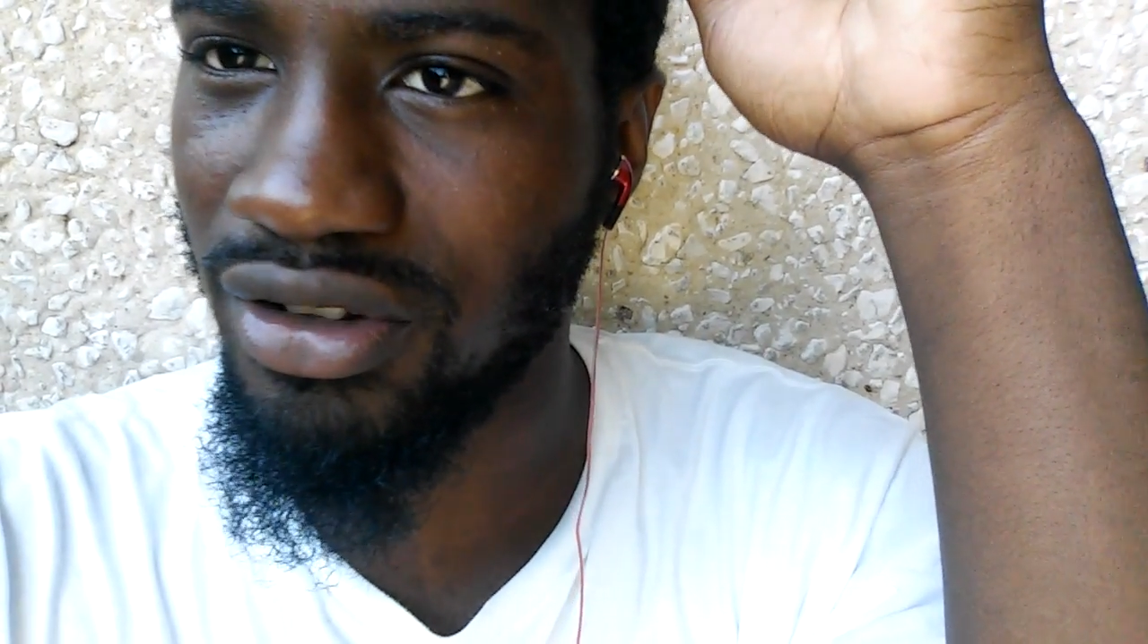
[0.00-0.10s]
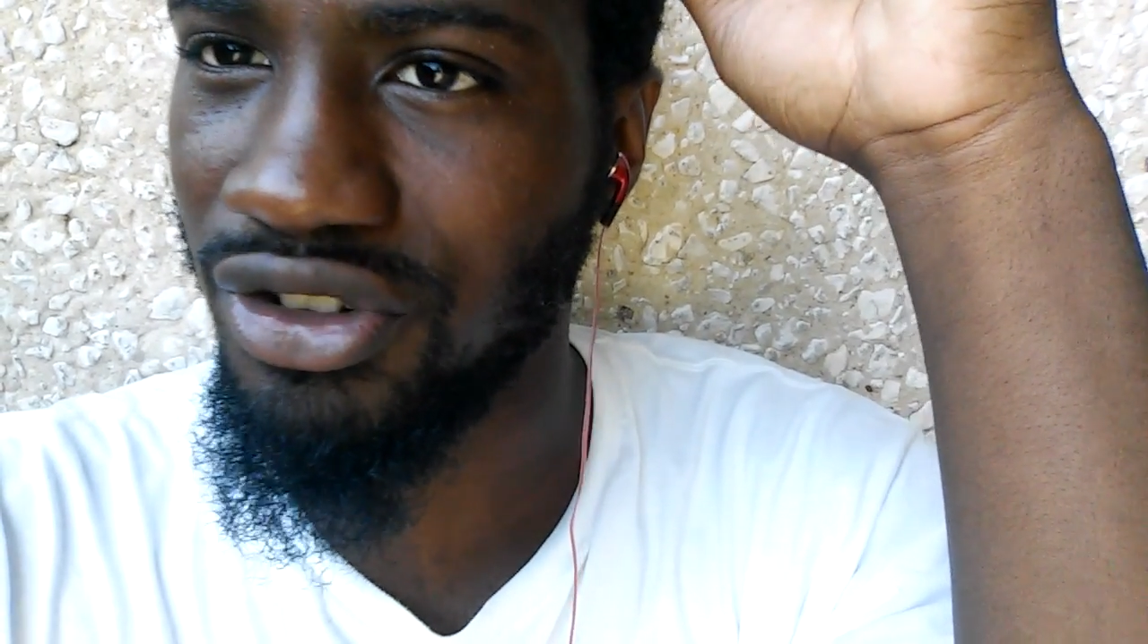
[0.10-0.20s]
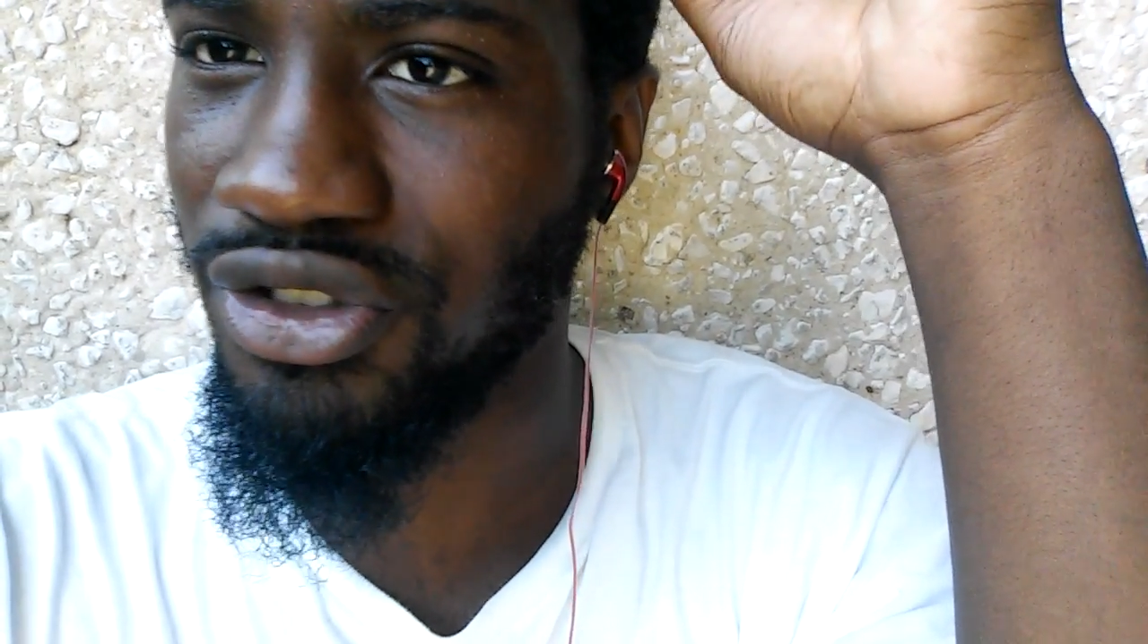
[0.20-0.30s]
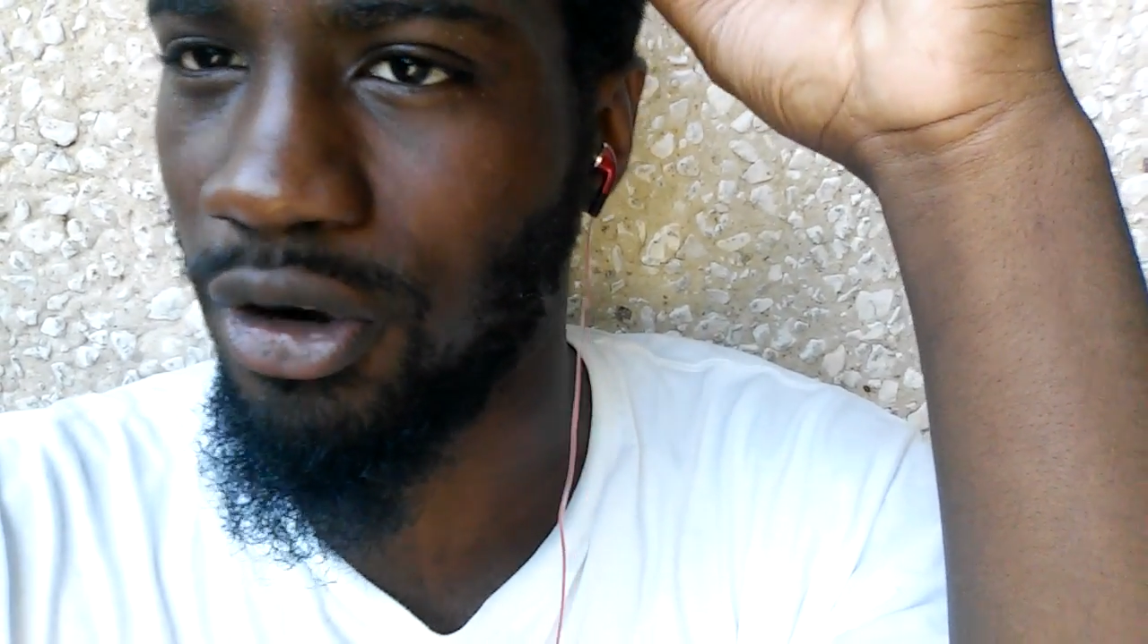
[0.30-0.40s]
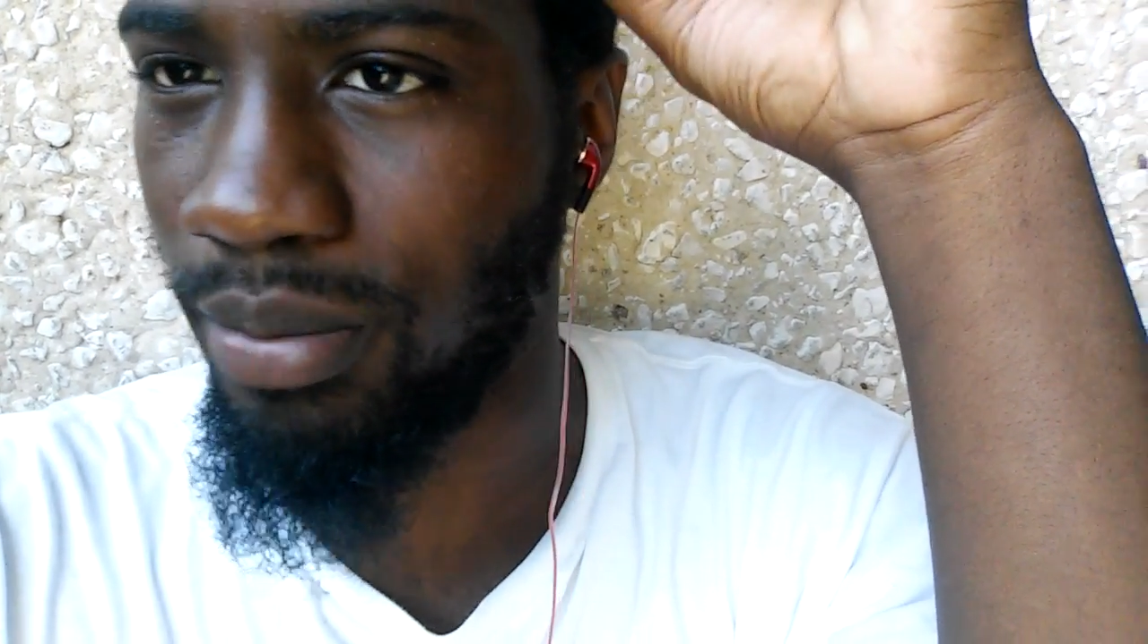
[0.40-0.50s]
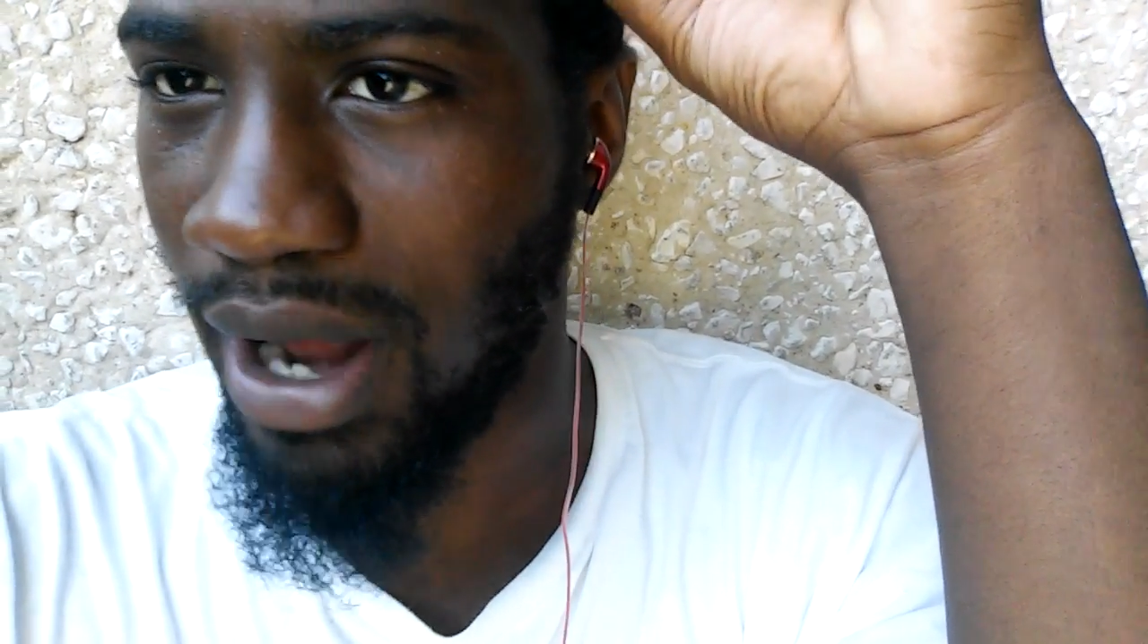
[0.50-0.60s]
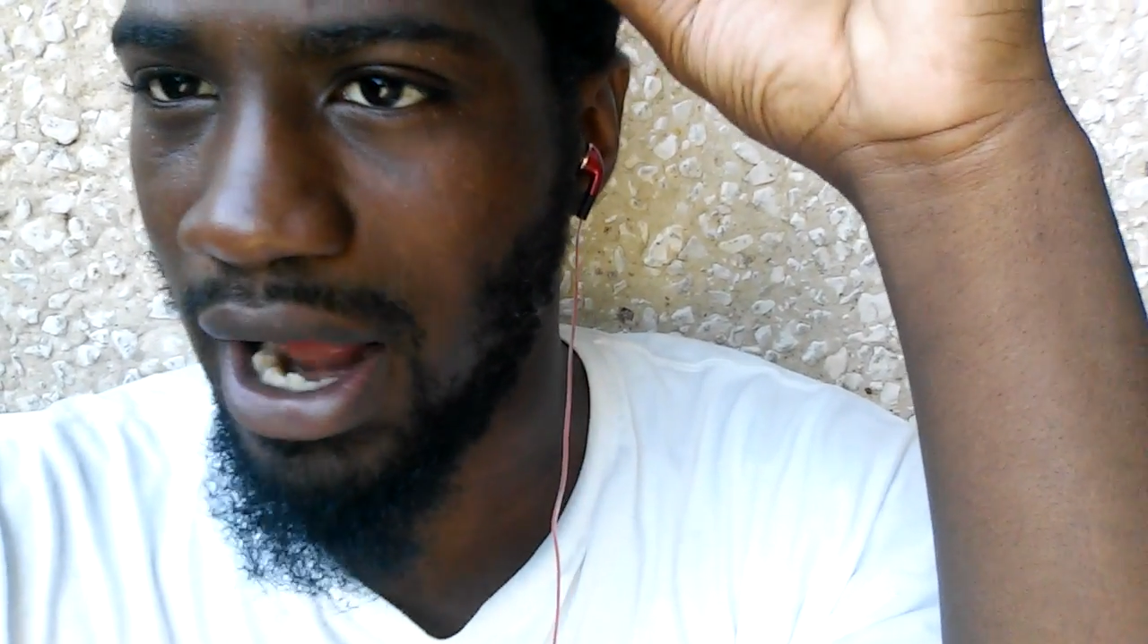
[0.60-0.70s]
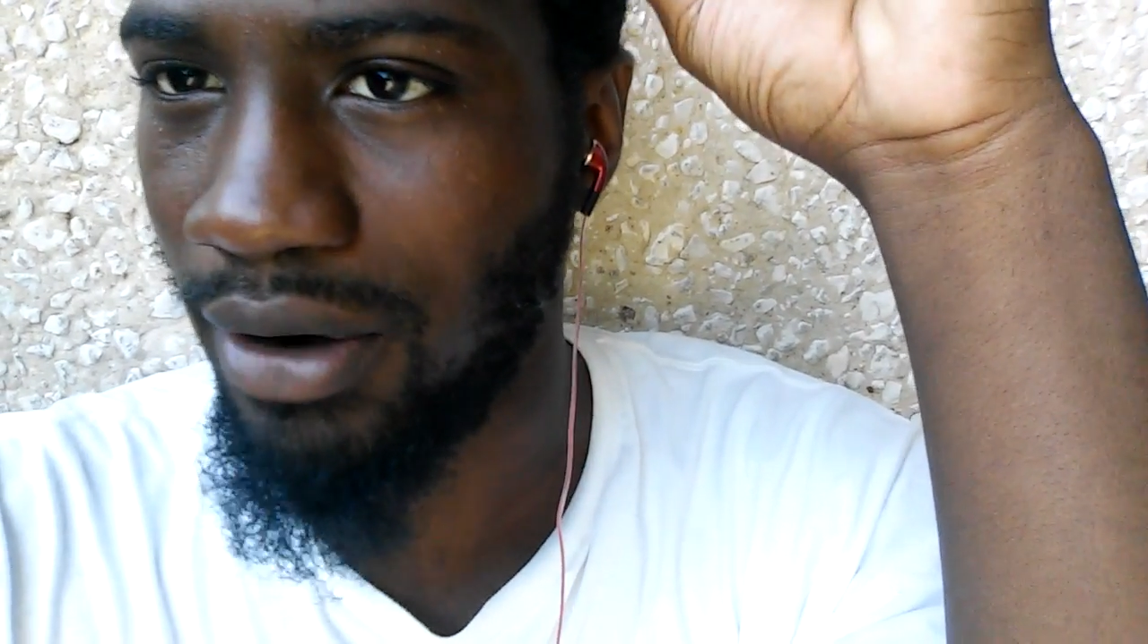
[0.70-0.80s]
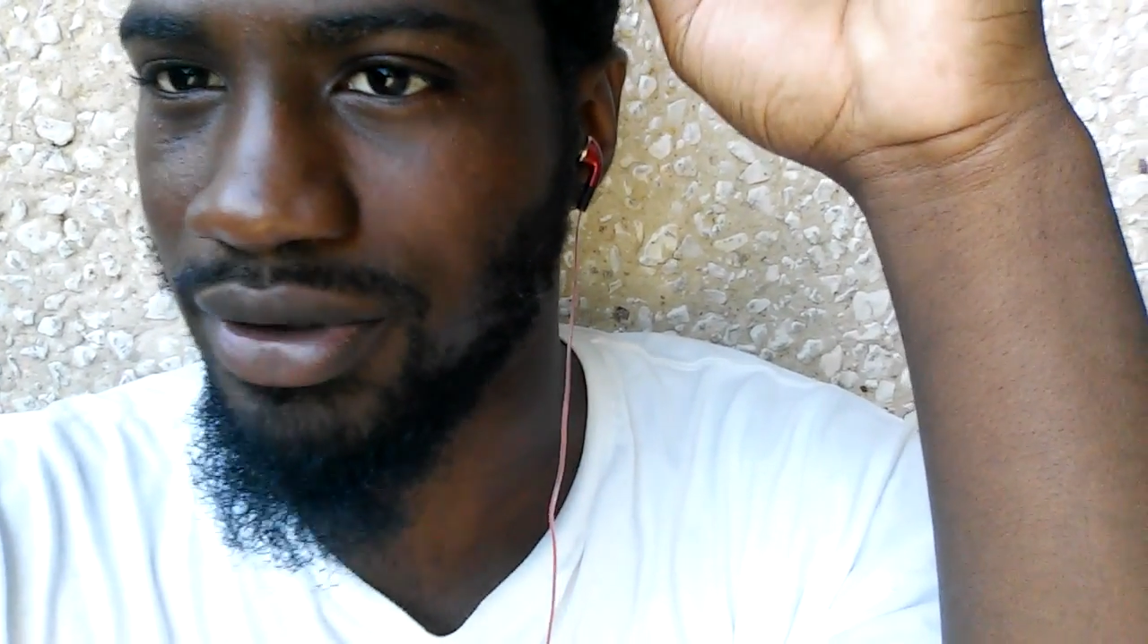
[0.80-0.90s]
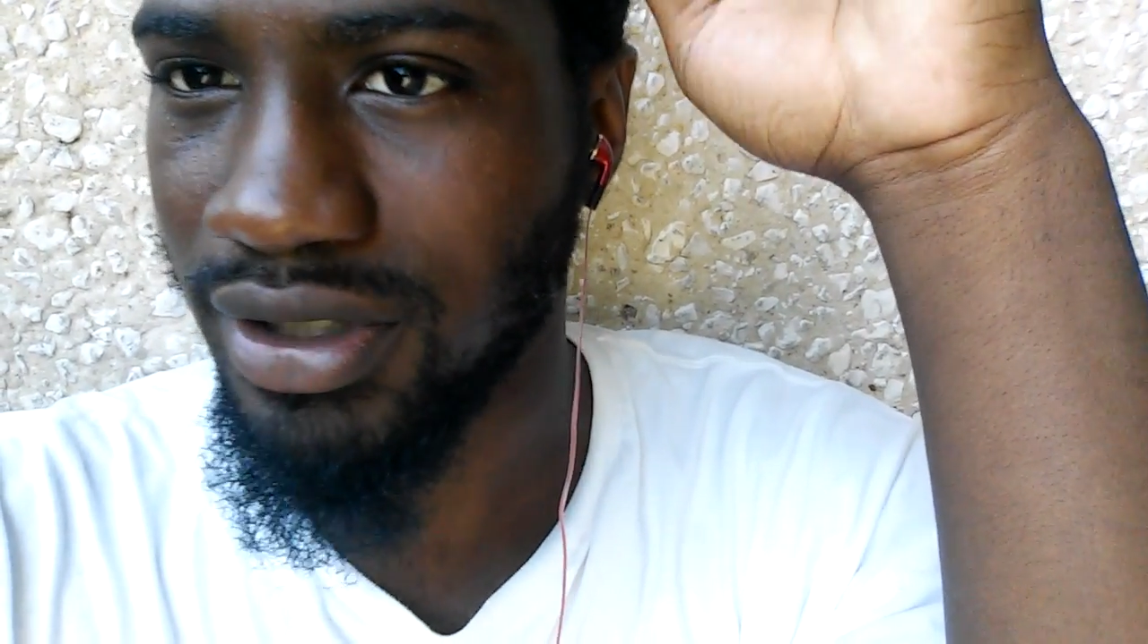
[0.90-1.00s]
jump
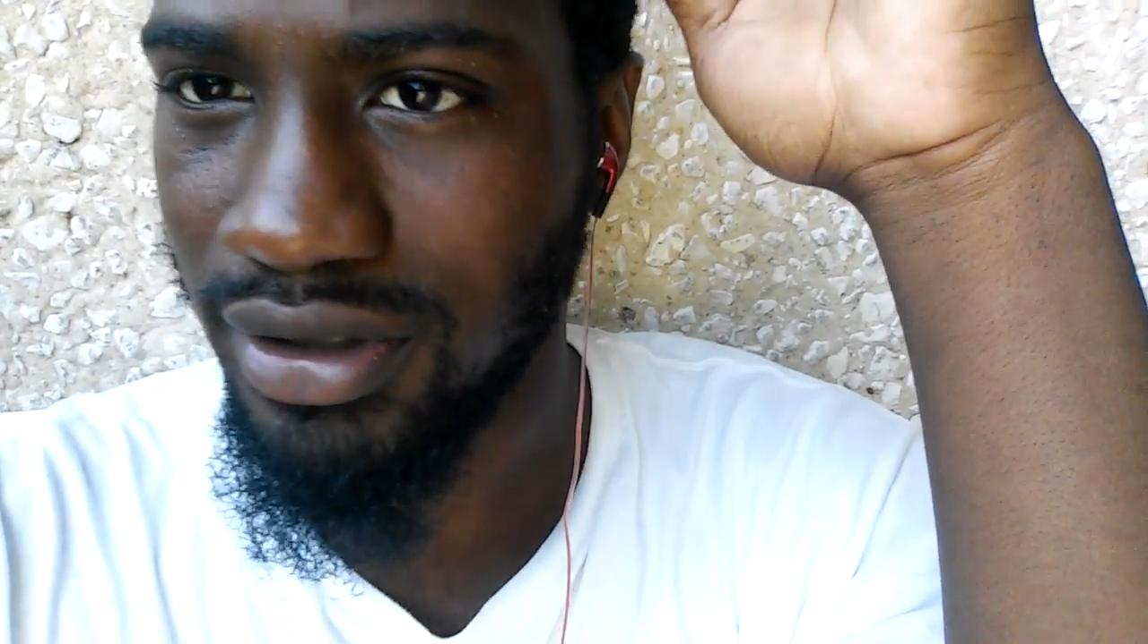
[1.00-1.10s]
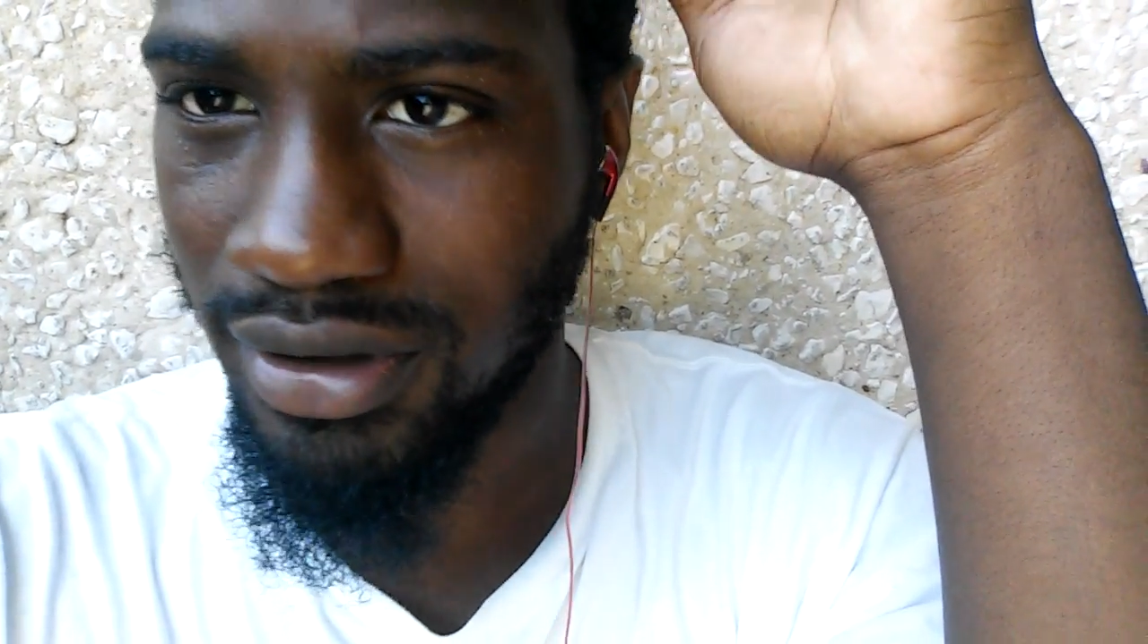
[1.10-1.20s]
out